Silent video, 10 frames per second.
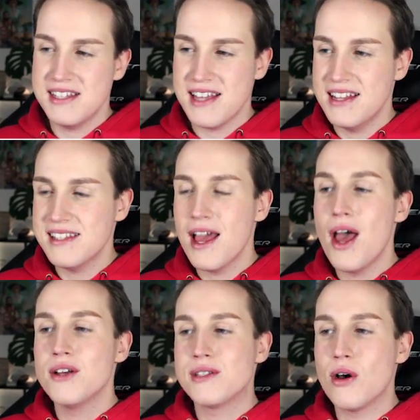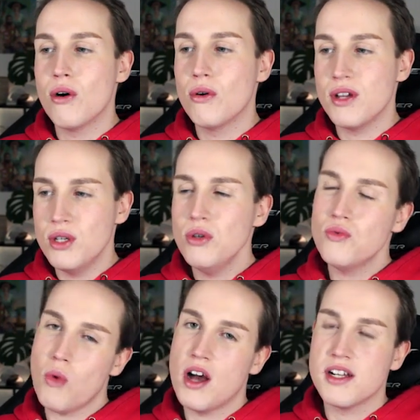sense. So you'd
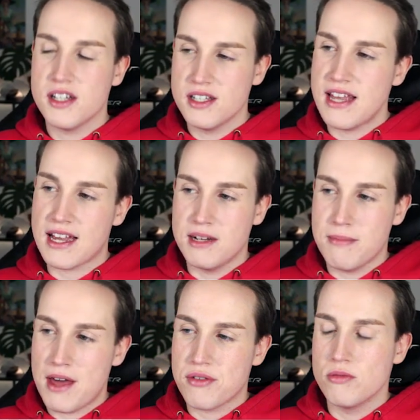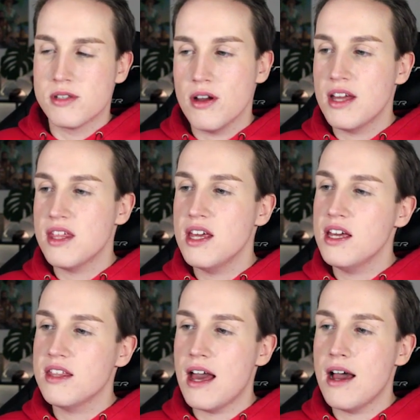want a second bathroom. So I
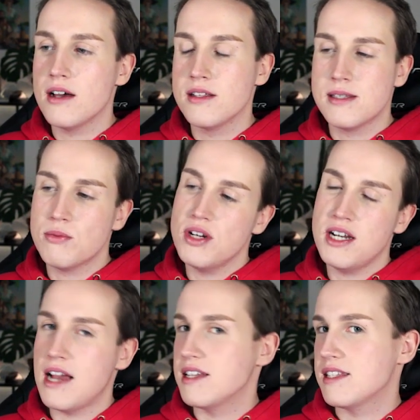think that it's pretty nice